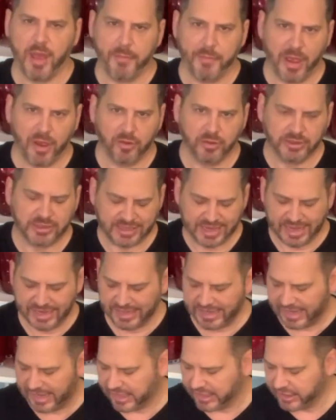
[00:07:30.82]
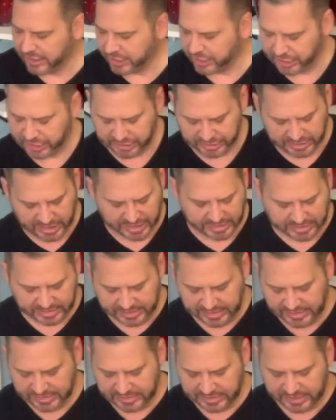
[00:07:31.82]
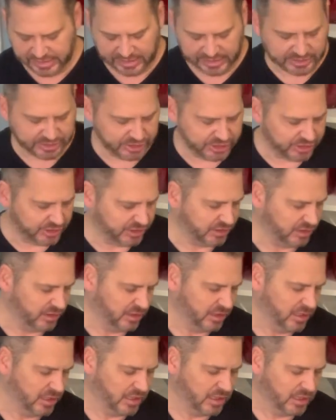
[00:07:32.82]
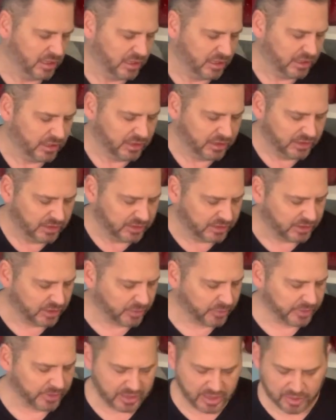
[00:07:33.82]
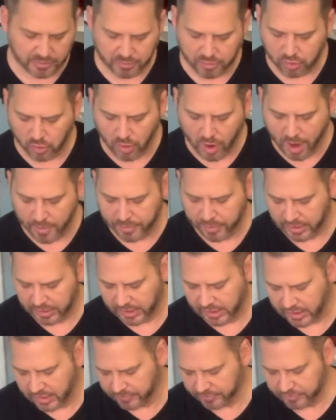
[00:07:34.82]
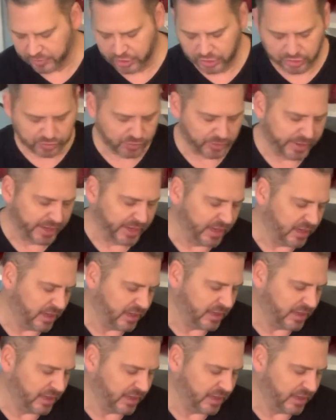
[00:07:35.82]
about an inch, at least an inch, so it can properly drink.